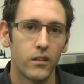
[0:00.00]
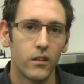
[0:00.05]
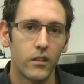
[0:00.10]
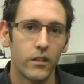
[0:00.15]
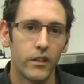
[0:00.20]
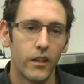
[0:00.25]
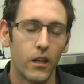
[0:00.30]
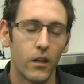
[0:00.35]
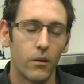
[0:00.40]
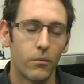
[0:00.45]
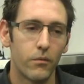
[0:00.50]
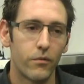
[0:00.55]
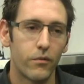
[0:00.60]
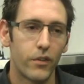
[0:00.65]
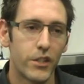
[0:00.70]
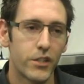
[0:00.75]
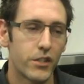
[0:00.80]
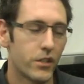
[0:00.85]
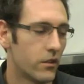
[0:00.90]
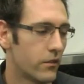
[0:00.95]
the um,
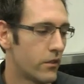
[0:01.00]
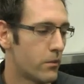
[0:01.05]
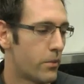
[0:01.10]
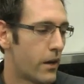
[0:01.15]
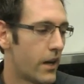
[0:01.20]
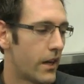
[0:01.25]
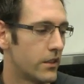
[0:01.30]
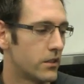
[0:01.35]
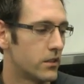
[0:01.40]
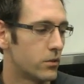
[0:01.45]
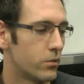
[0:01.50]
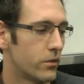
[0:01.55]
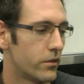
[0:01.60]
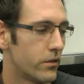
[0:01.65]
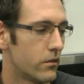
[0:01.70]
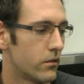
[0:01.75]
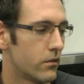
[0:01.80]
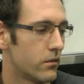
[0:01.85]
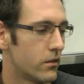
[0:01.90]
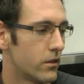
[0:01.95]
friction of the pads with
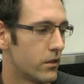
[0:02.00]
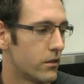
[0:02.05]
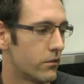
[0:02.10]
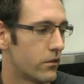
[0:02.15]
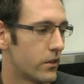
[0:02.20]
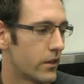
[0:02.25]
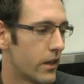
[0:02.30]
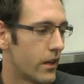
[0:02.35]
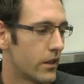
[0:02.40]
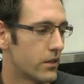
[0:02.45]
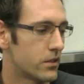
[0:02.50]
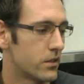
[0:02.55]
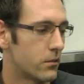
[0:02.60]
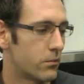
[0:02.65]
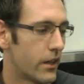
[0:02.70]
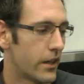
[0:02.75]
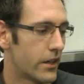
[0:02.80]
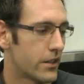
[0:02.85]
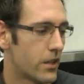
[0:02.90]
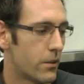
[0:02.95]
regards to
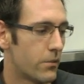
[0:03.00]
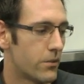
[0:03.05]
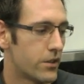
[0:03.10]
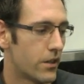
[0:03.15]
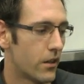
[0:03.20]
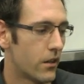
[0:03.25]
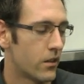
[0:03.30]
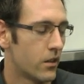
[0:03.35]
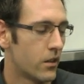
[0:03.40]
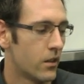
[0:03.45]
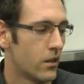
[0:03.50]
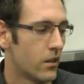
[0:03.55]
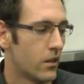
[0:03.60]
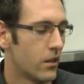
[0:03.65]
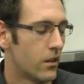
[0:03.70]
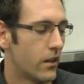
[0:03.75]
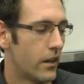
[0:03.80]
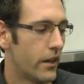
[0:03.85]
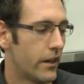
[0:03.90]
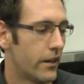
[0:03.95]
brake temperature
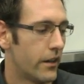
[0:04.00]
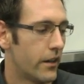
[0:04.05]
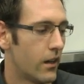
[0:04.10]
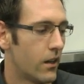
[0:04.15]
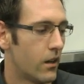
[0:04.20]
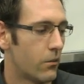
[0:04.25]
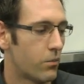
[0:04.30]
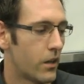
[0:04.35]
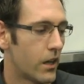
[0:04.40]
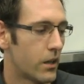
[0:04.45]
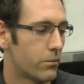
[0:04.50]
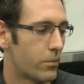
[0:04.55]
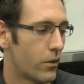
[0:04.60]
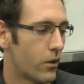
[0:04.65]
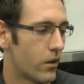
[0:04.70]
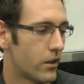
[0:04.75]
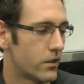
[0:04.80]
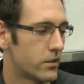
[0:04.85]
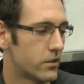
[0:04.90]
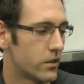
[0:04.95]
and uh, brake
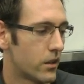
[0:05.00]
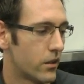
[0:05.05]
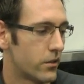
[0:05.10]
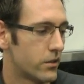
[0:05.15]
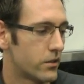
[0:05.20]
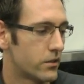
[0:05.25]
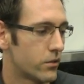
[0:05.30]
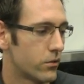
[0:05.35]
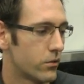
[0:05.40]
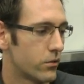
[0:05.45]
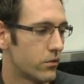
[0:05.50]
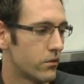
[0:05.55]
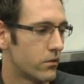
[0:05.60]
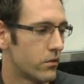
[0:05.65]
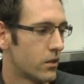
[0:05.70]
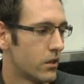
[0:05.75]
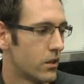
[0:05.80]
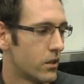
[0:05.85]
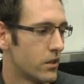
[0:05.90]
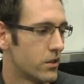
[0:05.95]
bias. So it's all
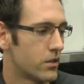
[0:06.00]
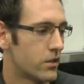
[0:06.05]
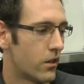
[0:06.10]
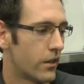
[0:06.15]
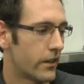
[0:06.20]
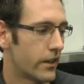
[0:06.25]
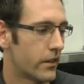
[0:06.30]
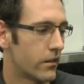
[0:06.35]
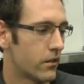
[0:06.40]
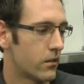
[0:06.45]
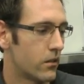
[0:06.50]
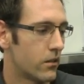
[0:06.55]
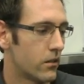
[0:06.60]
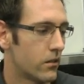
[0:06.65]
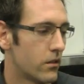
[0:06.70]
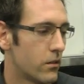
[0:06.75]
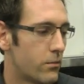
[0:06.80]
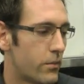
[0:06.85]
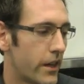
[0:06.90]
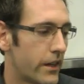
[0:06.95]
trying to get
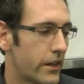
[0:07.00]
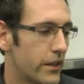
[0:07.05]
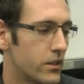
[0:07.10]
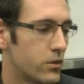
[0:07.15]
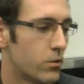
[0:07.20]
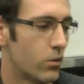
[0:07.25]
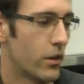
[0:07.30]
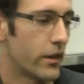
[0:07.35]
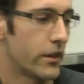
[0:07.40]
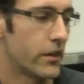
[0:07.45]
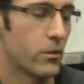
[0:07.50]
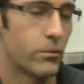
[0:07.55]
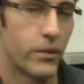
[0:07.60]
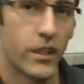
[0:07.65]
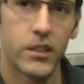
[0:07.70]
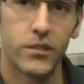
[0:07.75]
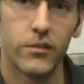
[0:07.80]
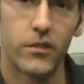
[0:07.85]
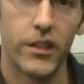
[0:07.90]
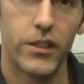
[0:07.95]
the, the package working the
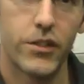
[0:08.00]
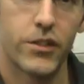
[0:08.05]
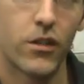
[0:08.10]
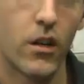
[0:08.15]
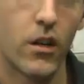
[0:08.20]
best for each